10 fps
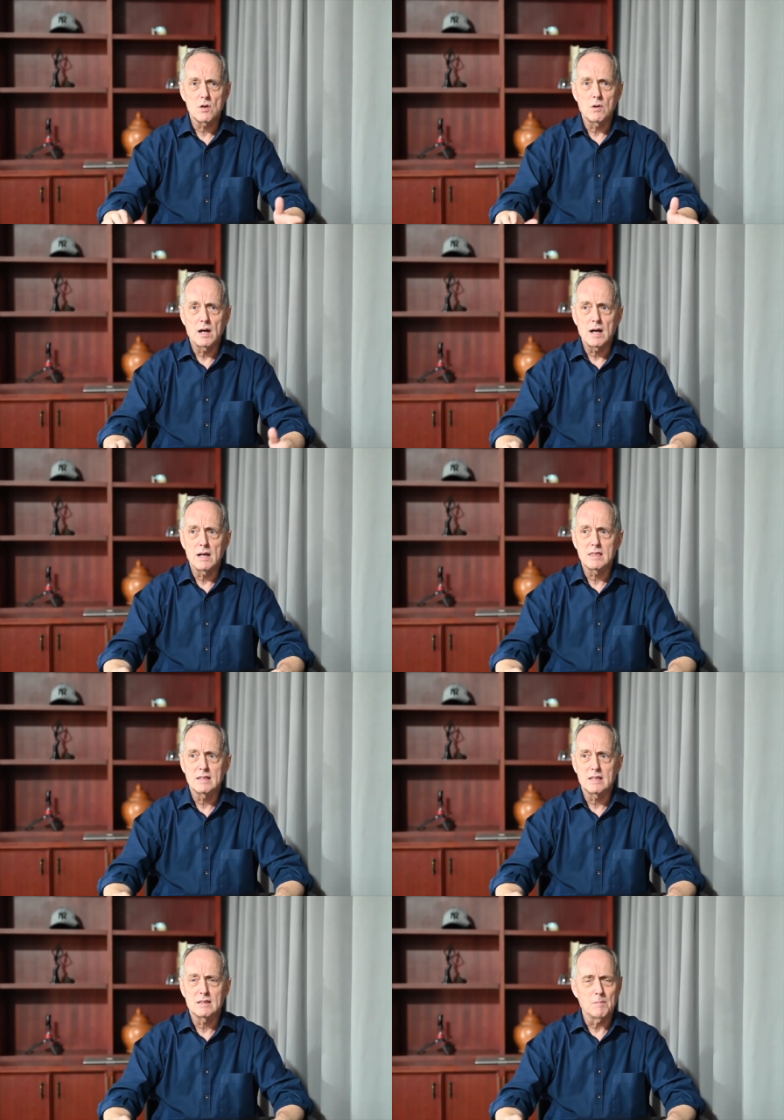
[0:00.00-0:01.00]
So I
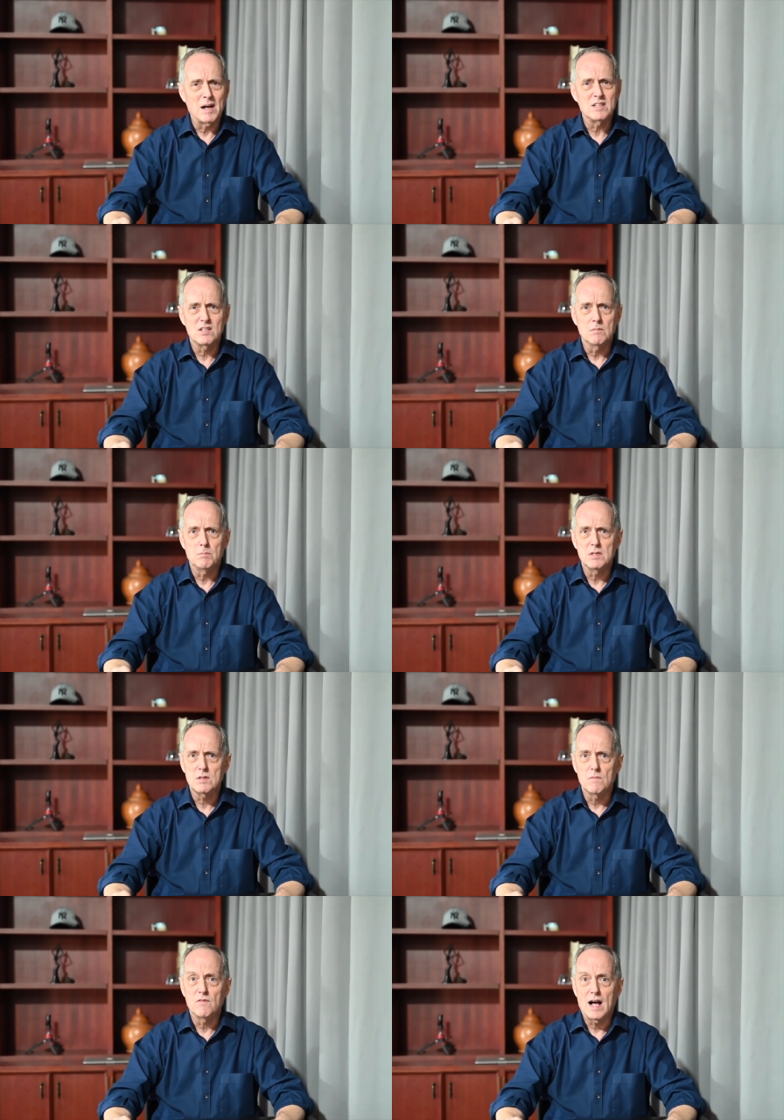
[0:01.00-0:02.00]
think that there might be
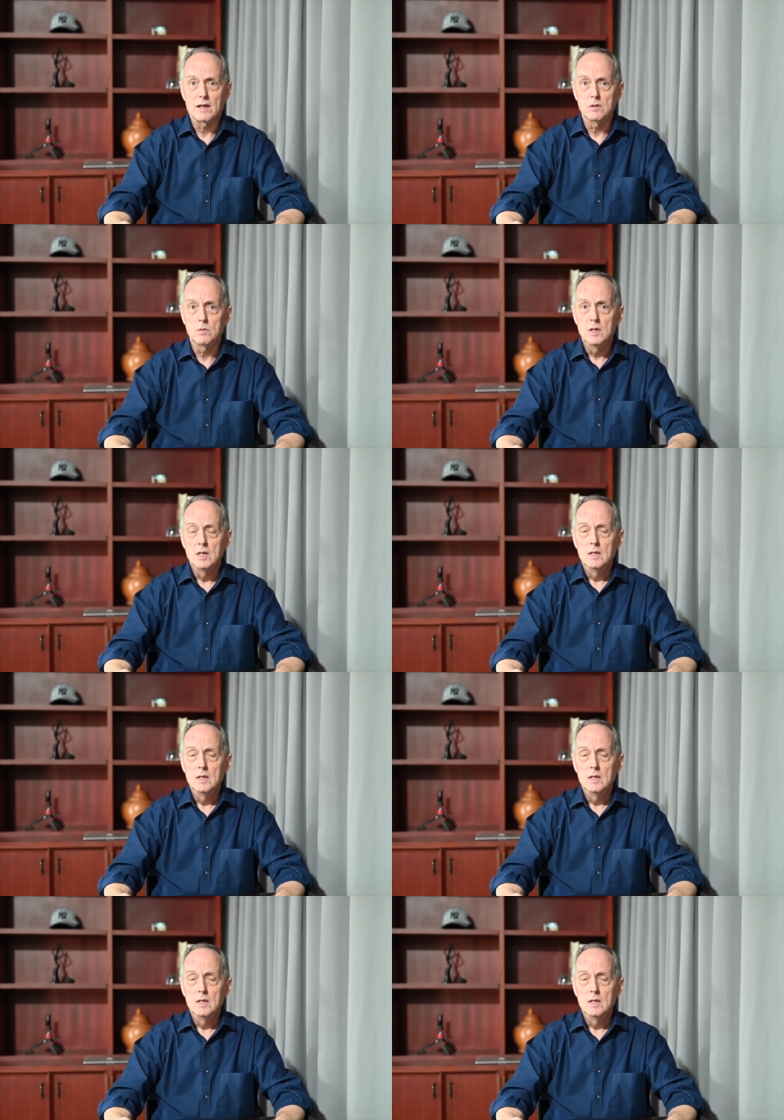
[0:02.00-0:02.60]
some value